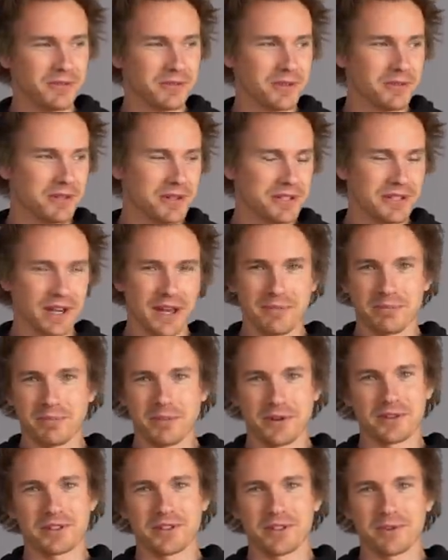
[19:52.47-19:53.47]
We one time
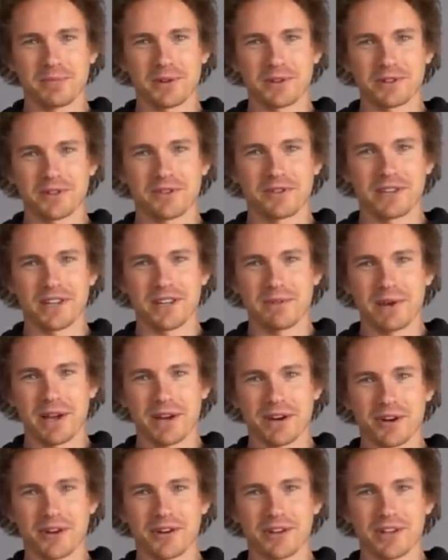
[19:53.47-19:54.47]
posted a picture of an
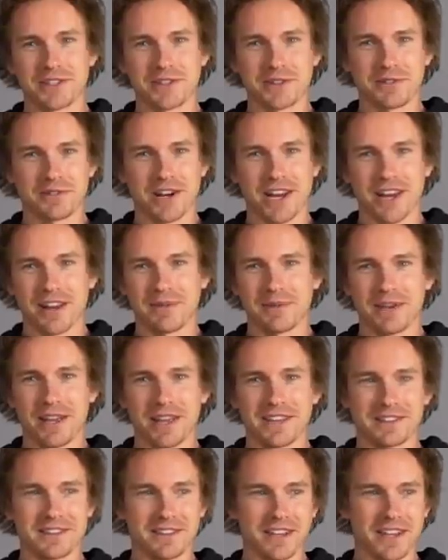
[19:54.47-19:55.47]
e-bike on our Instagram
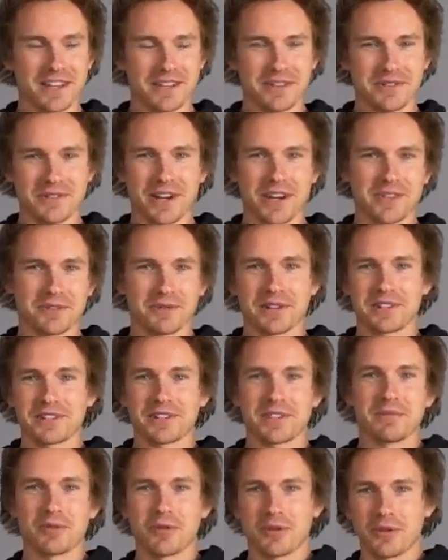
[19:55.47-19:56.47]
and said, do you guys wanna
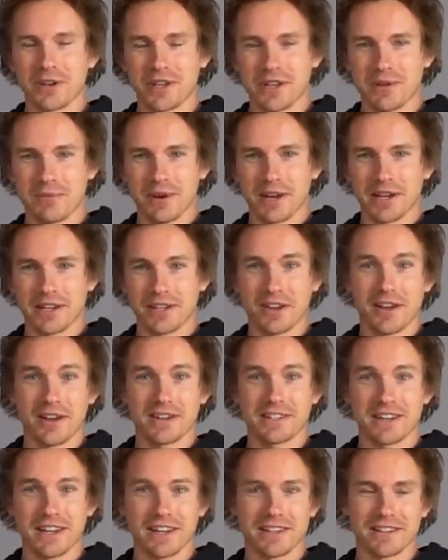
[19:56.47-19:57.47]
see more e-bike
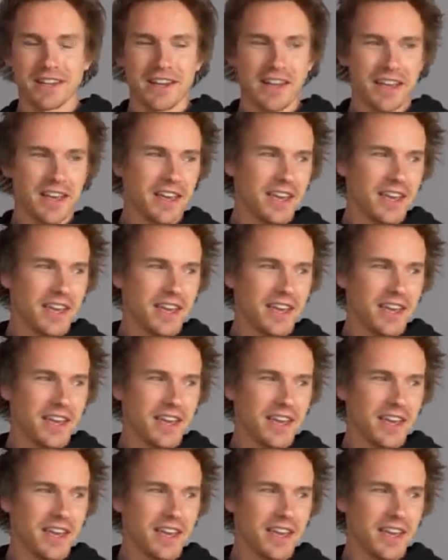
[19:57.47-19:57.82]
content?